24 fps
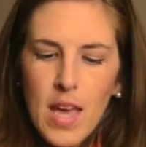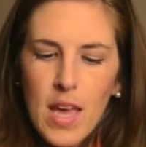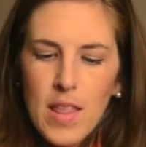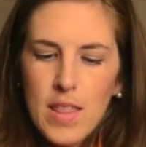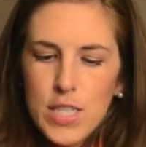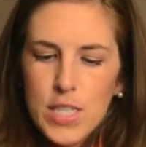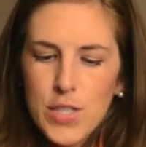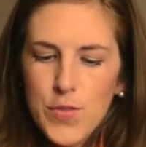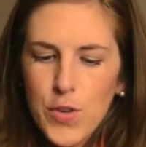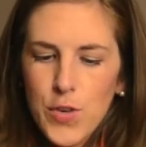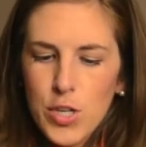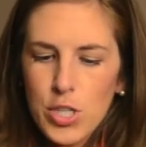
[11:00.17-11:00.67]

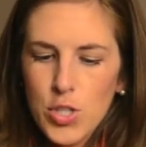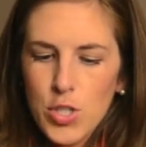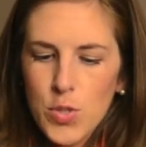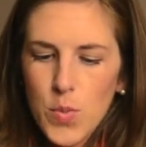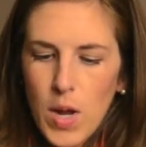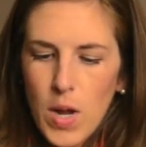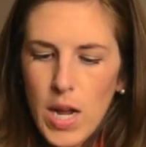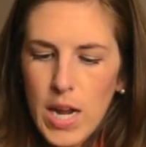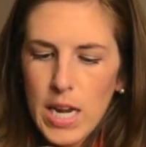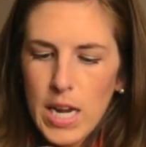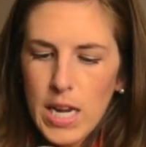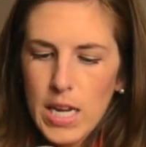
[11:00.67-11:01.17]
This first
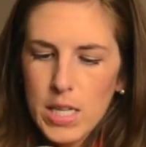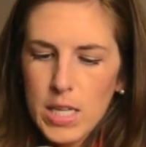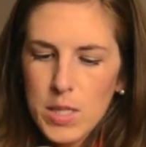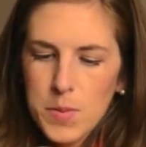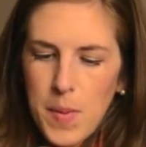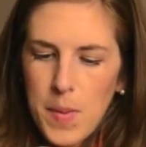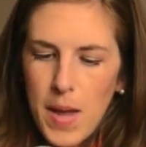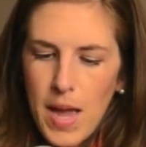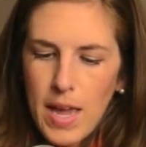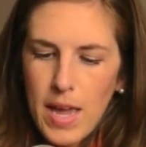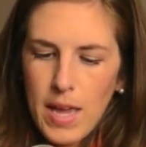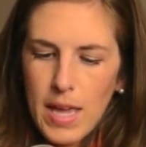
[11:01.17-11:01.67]
one is
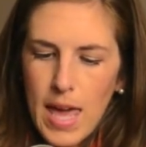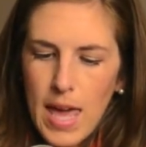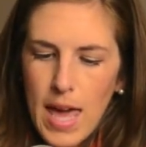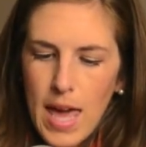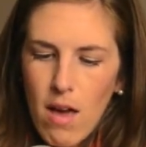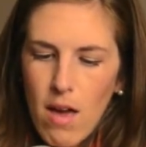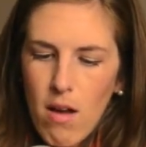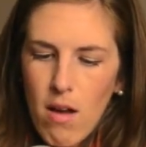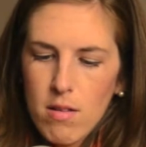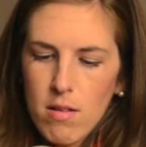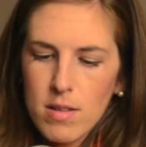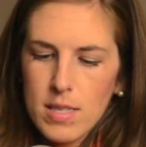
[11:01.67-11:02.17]
by
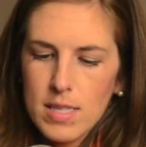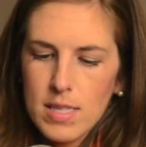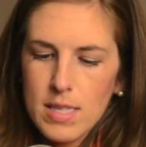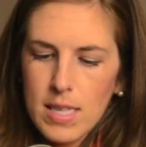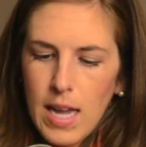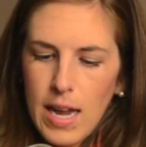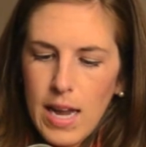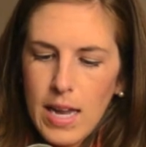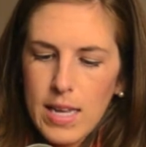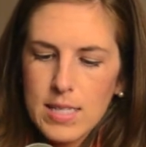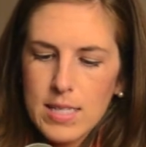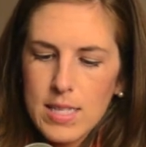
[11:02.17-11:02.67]
K
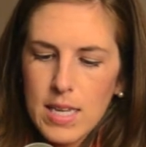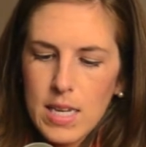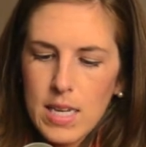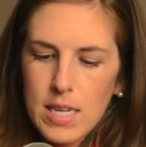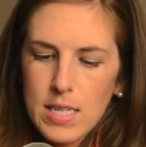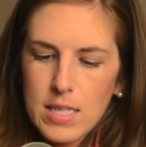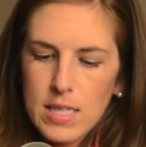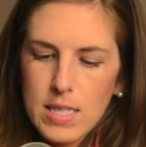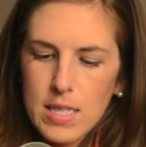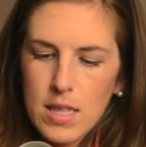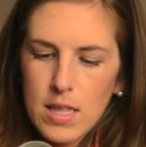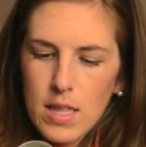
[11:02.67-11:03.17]
Designs, and
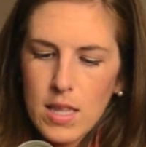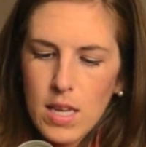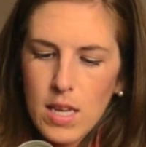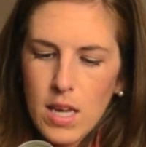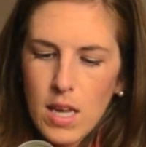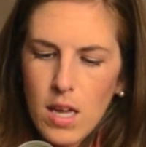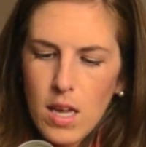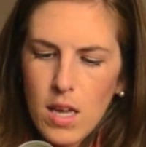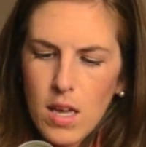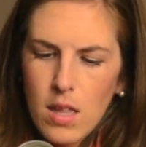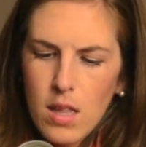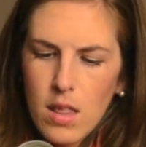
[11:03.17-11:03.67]
it's in
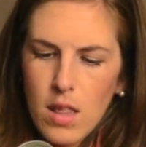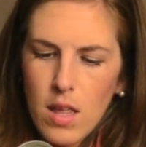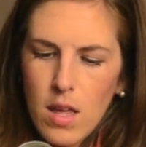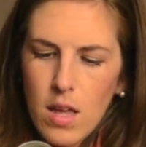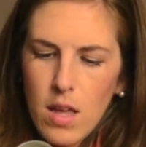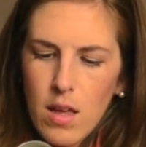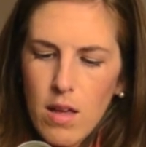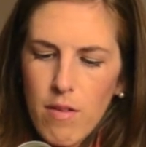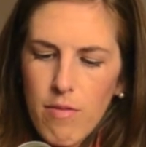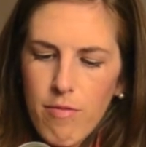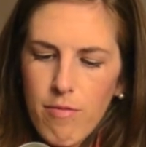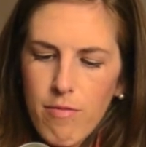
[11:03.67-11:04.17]

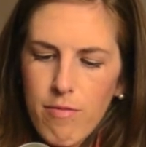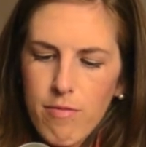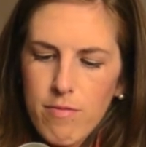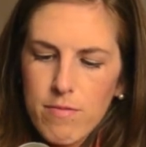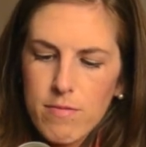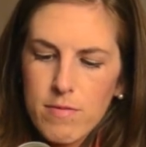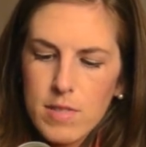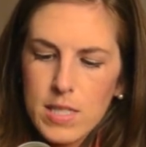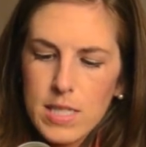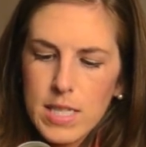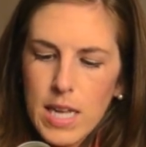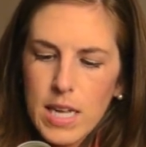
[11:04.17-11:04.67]
the
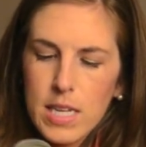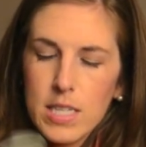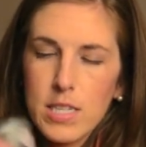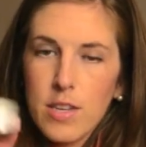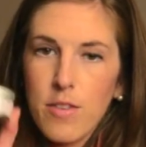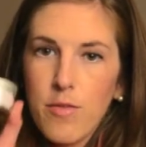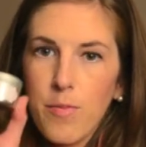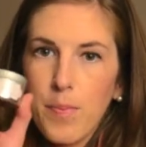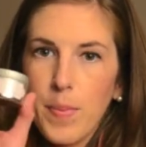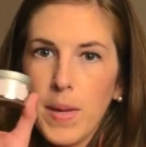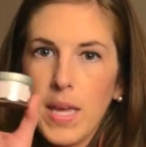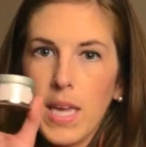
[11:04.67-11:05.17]
scent
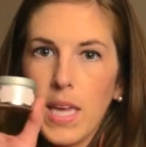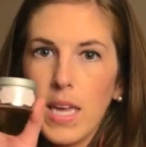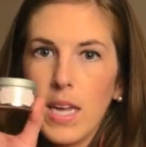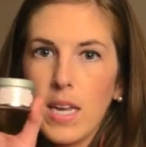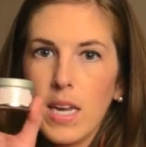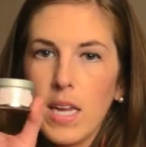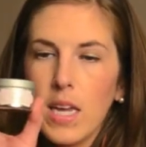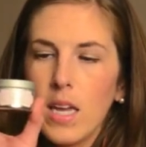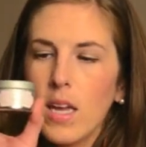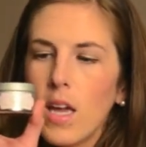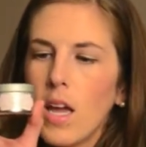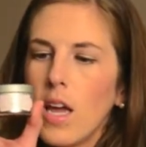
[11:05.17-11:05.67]
of
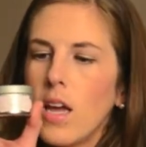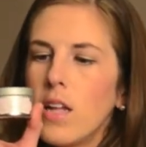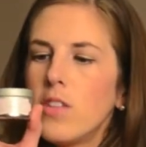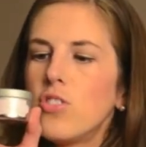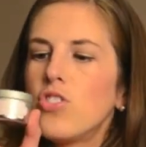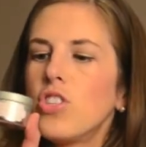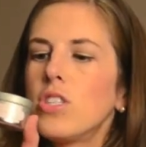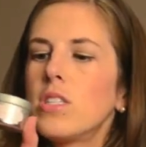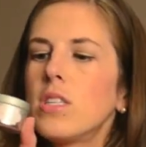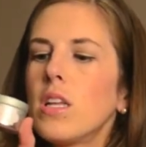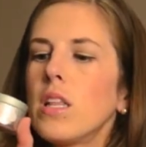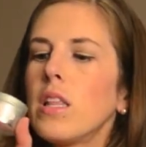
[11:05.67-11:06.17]
peony. It's
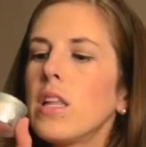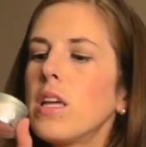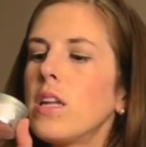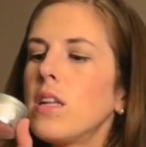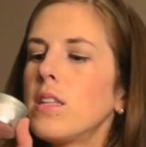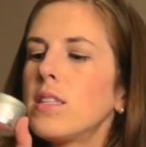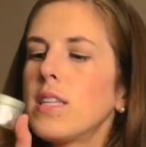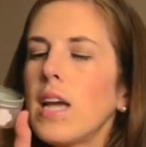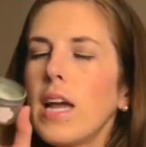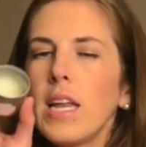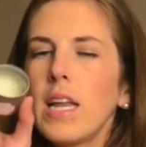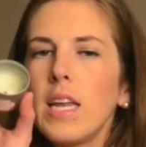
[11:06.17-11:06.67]
just a little
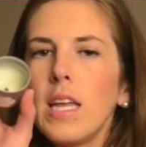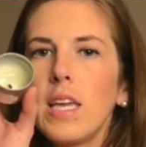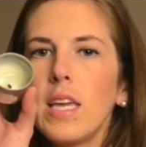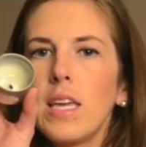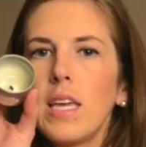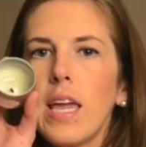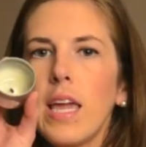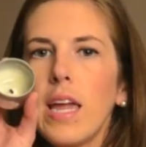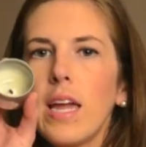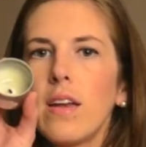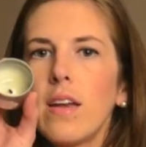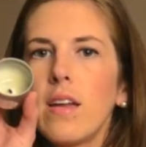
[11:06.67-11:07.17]
tiny
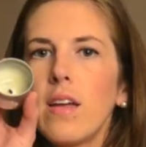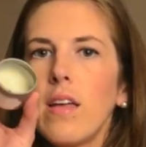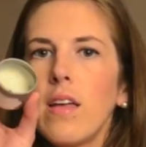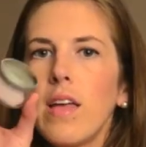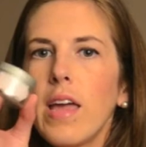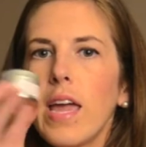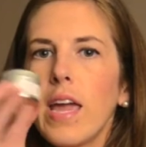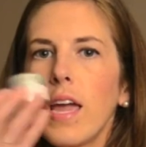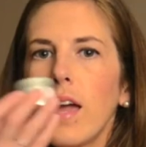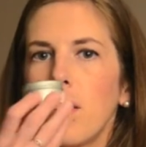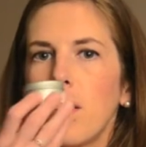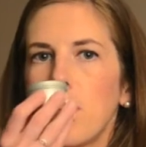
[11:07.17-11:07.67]
candle,
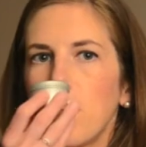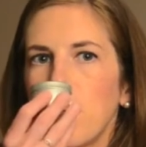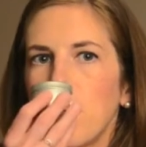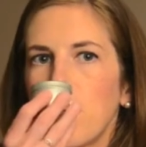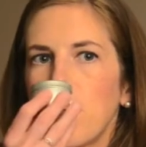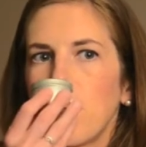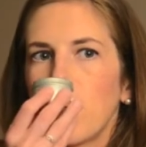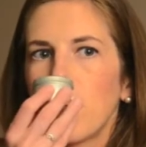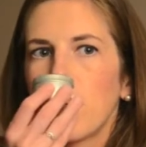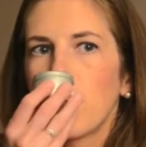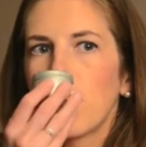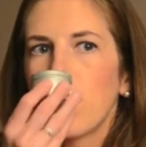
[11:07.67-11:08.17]
and
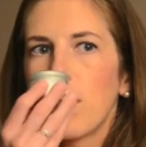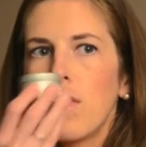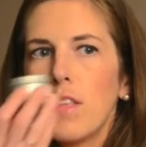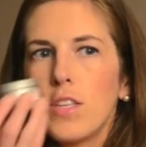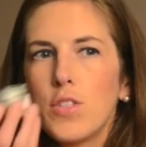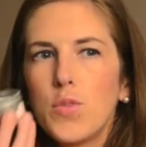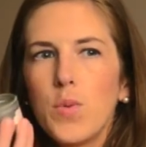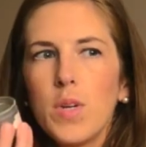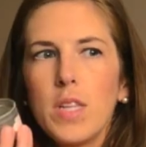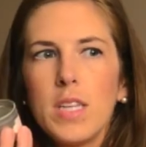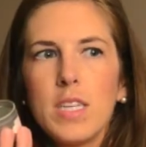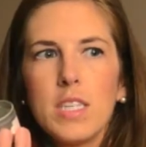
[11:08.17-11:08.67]

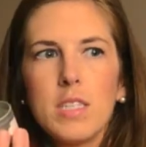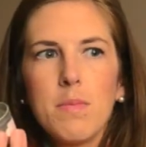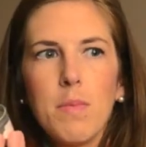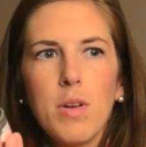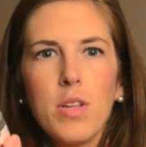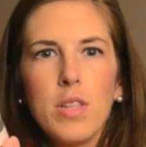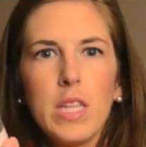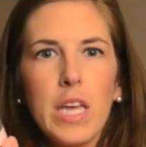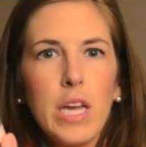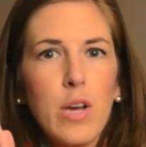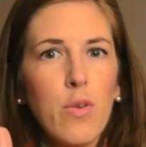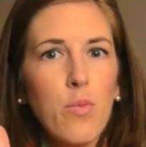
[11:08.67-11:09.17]
this really
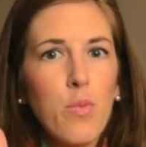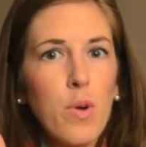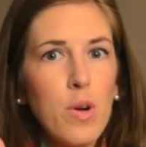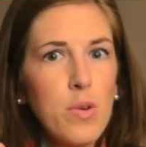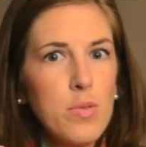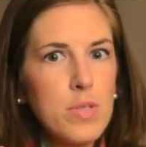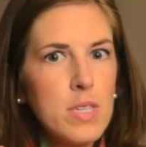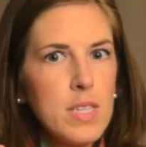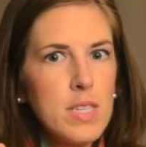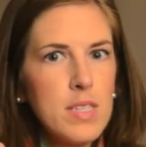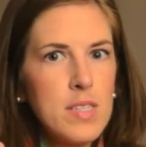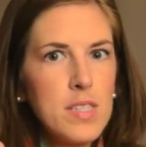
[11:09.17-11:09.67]
smelled like
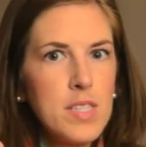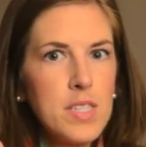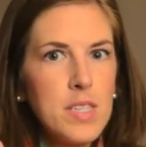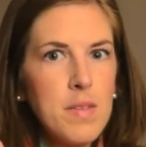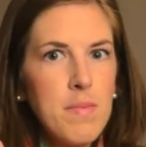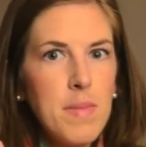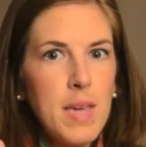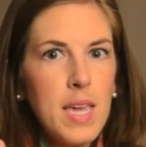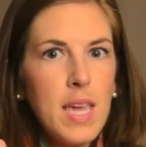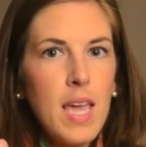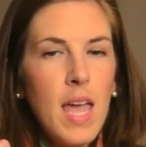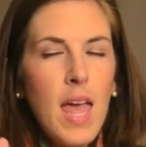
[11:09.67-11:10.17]
roses to
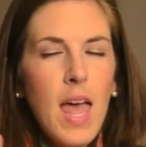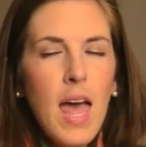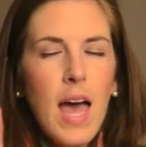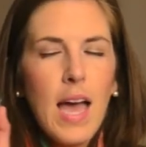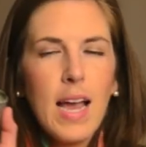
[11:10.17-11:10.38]
me.